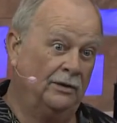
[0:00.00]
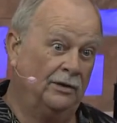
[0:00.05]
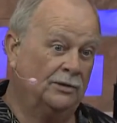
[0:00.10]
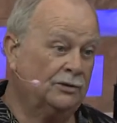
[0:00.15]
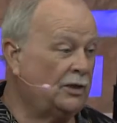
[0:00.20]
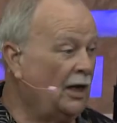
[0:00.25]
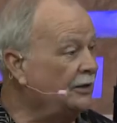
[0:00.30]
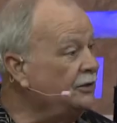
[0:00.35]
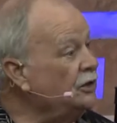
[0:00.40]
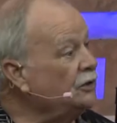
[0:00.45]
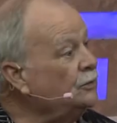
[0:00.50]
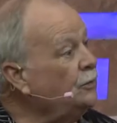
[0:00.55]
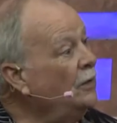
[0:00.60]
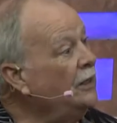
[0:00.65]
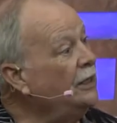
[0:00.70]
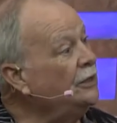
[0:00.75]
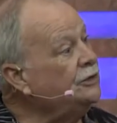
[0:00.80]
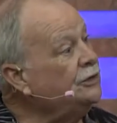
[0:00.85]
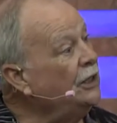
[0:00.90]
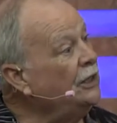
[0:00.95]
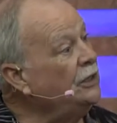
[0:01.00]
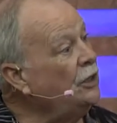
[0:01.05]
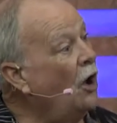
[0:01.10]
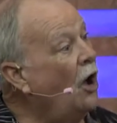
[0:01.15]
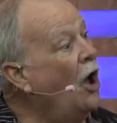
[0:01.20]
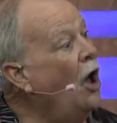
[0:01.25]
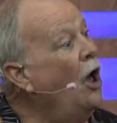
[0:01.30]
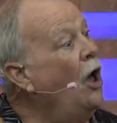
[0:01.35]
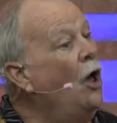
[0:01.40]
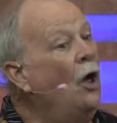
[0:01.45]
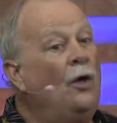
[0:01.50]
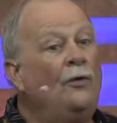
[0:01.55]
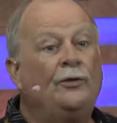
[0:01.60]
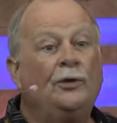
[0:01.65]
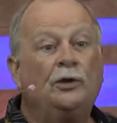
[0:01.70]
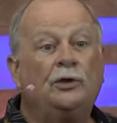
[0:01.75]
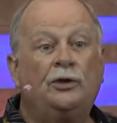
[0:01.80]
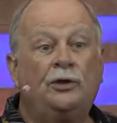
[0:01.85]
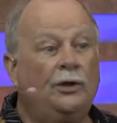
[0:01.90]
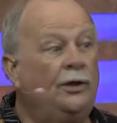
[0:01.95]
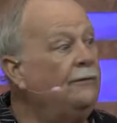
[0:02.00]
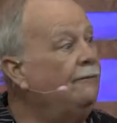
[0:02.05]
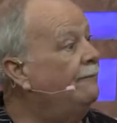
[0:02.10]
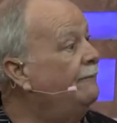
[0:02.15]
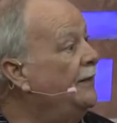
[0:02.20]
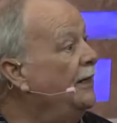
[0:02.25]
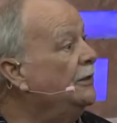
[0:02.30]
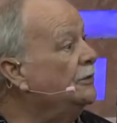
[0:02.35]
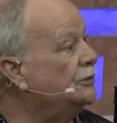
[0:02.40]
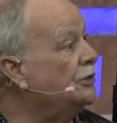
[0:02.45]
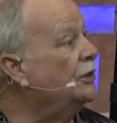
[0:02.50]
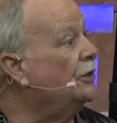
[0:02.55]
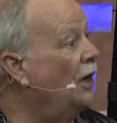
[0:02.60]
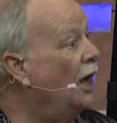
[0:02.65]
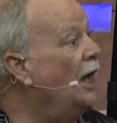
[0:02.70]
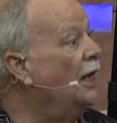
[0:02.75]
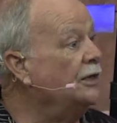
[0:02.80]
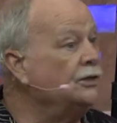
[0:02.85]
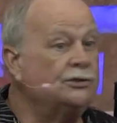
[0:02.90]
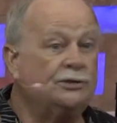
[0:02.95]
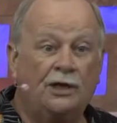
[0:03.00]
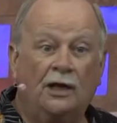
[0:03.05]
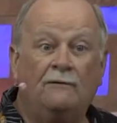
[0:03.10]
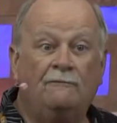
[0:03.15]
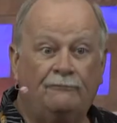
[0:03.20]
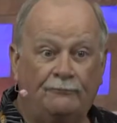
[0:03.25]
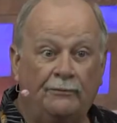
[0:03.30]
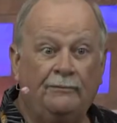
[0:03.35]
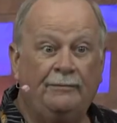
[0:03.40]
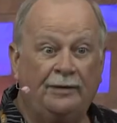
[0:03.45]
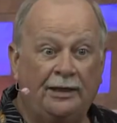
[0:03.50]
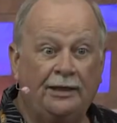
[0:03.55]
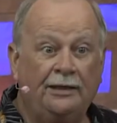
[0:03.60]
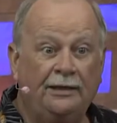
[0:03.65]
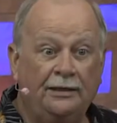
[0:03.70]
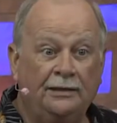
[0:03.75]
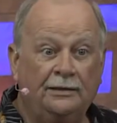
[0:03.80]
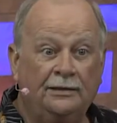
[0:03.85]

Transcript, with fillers: So I just want to tell you all the good things that God has done for me